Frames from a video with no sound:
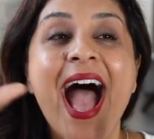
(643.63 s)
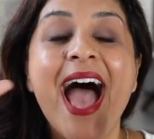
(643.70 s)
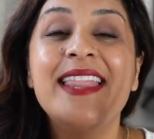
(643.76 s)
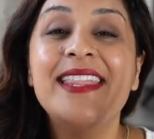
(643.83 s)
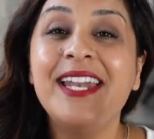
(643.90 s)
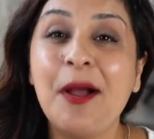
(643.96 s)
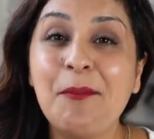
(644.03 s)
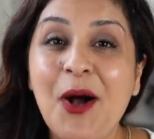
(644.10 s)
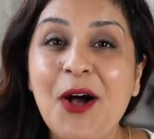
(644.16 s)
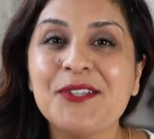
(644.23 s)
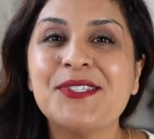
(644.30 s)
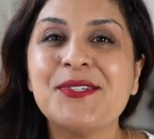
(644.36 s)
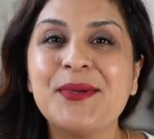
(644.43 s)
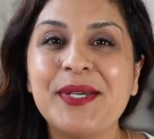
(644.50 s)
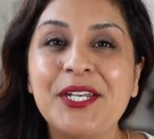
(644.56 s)
And then I'm
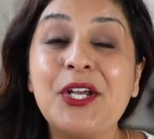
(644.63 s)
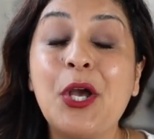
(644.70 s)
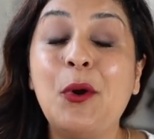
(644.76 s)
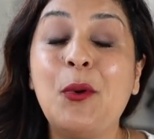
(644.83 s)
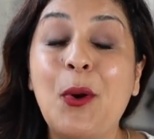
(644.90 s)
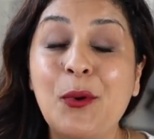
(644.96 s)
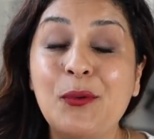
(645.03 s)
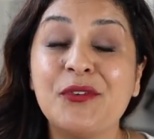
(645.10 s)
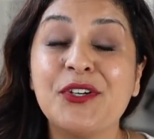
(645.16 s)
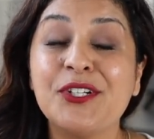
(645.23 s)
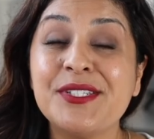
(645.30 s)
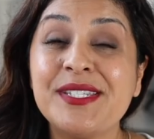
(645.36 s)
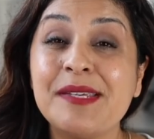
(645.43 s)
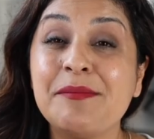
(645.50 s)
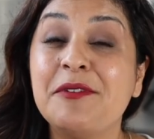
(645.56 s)
also gonna go
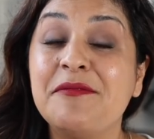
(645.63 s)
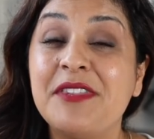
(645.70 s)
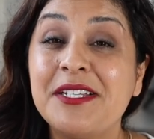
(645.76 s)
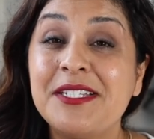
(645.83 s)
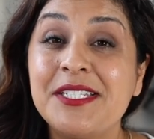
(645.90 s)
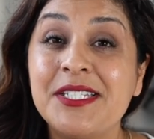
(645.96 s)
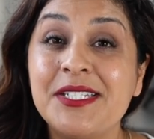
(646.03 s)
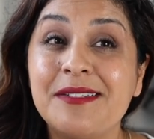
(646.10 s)
over some of the